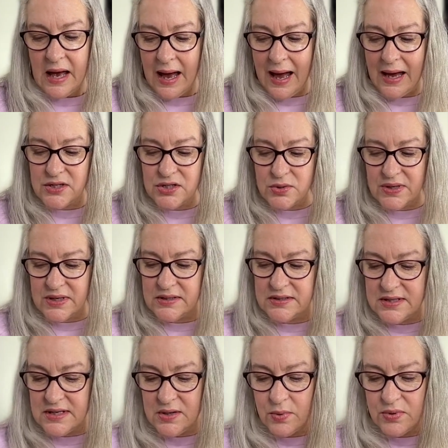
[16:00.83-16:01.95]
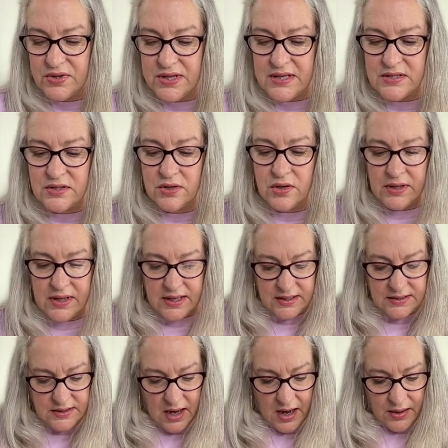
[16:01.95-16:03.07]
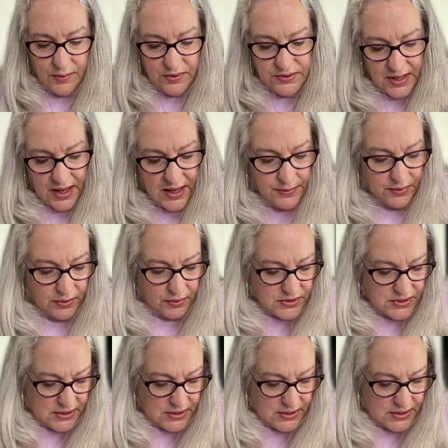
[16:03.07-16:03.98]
As you can see with these cookies, I was able to